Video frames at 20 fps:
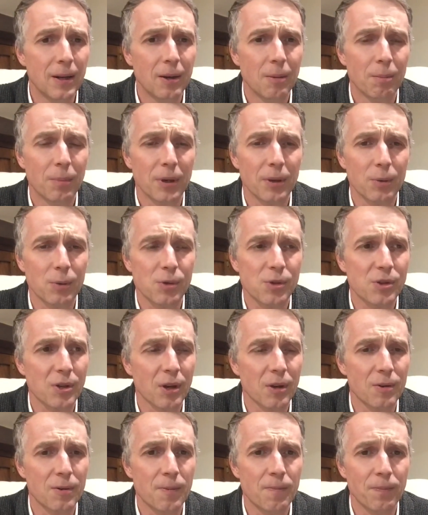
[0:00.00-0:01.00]
but
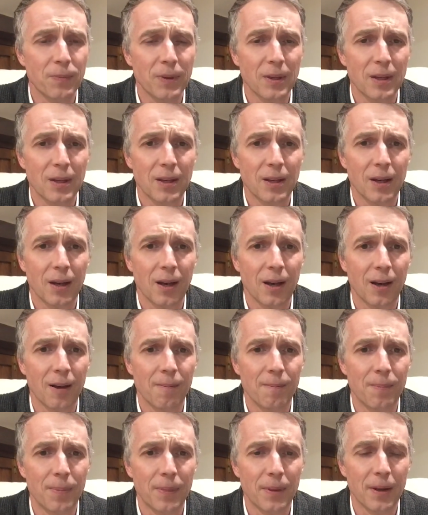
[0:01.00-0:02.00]
also,
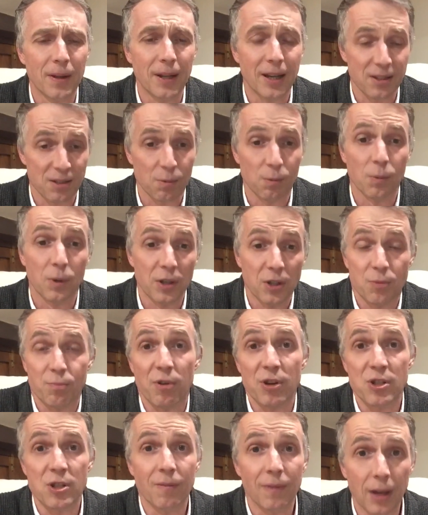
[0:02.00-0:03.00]
and that's an
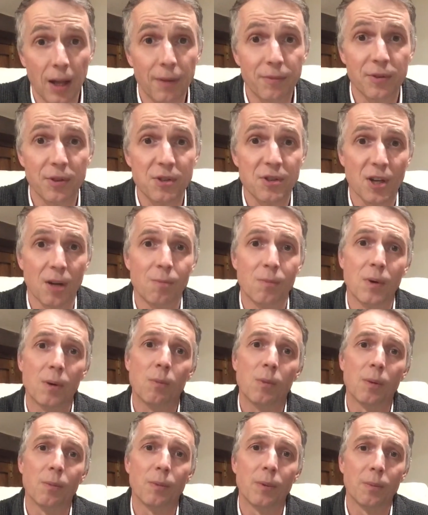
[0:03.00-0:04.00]
expression of love to someone
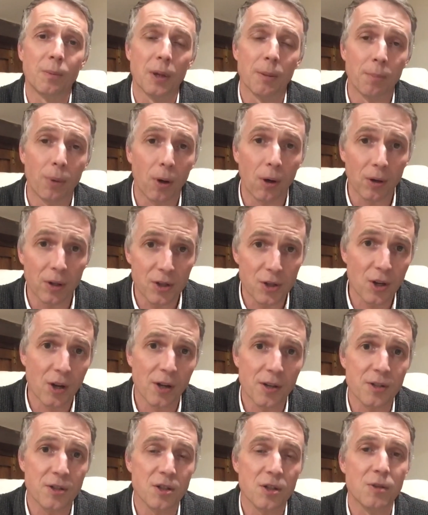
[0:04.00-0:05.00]
when we
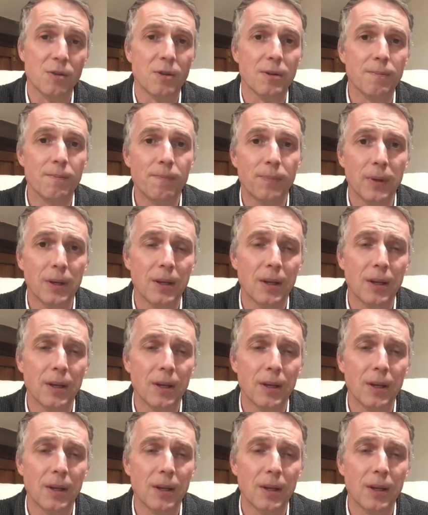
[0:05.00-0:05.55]
apologize to them,